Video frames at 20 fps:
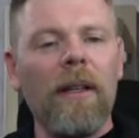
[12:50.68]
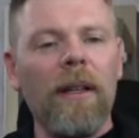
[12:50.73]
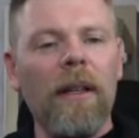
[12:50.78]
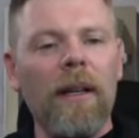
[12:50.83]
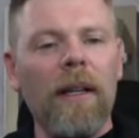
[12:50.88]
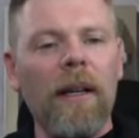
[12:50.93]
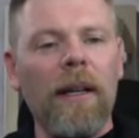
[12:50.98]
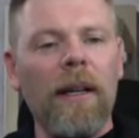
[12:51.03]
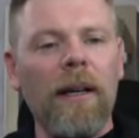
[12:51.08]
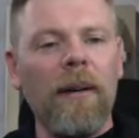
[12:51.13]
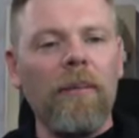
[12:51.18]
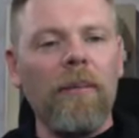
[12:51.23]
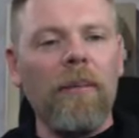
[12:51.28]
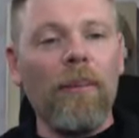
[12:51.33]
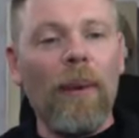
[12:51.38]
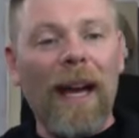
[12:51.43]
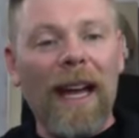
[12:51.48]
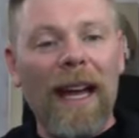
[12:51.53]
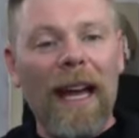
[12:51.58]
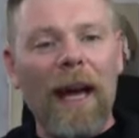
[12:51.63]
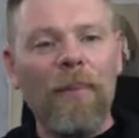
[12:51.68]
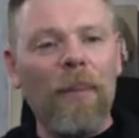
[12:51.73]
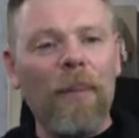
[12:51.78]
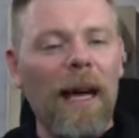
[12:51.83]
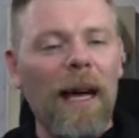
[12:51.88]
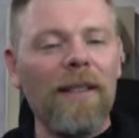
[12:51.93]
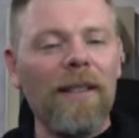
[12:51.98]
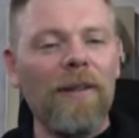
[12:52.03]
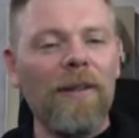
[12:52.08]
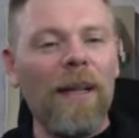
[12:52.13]
by
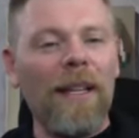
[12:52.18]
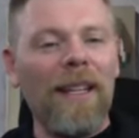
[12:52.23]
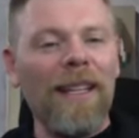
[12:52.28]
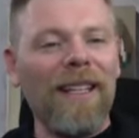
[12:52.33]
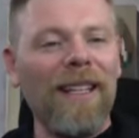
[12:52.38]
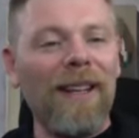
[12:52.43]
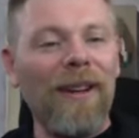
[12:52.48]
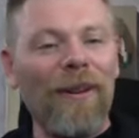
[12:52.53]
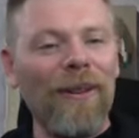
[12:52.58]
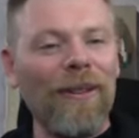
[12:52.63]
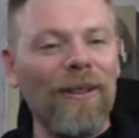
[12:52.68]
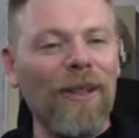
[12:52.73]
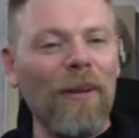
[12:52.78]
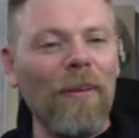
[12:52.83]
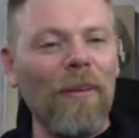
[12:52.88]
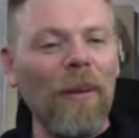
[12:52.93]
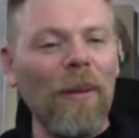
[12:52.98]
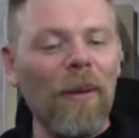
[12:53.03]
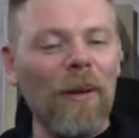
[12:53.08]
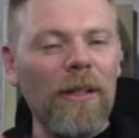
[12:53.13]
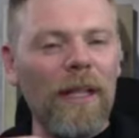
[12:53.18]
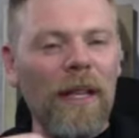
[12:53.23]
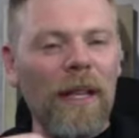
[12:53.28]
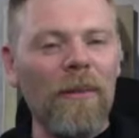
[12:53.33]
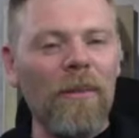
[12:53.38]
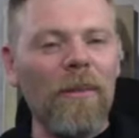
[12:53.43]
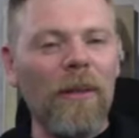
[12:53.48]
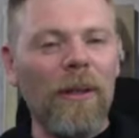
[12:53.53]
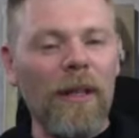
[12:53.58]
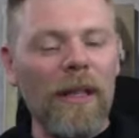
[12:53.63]
at-bats, meaning, that's going to be more
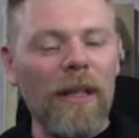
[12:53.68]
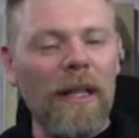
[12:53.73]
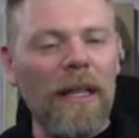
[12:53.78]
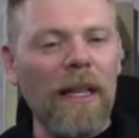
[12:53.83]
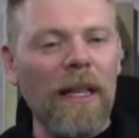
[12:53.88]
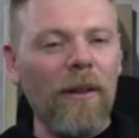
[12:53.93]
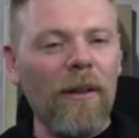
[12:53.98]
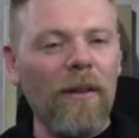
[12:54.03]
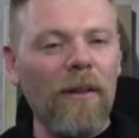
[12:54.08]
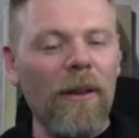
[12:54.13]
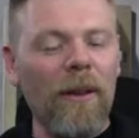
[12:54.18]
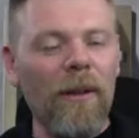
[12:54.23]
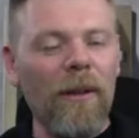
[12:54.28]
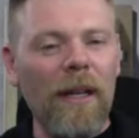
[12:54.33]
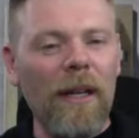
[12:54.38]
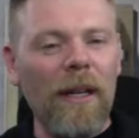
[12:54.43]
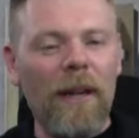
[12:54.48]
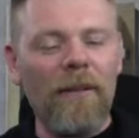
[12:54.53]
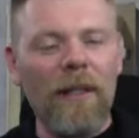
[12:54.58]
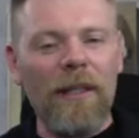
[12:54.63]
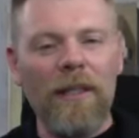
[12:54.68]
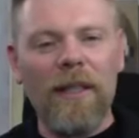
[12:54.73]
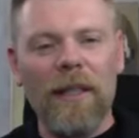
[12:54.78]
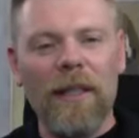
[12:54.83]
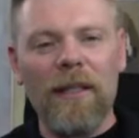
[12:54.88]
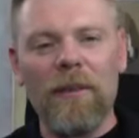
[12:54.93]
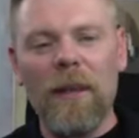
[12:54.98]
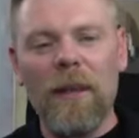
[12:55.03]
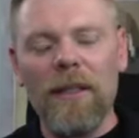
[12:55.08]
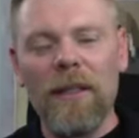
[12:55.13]
times when they're going to get on the phone and have their
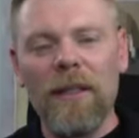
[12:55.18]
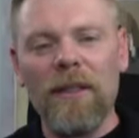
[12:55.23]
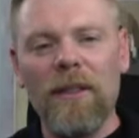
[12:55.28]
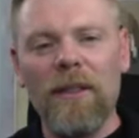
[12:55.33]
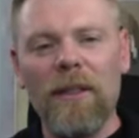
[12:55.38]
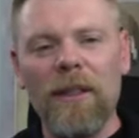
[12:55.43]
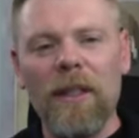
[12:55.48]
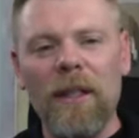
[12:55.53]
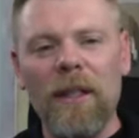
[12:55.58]
sales message.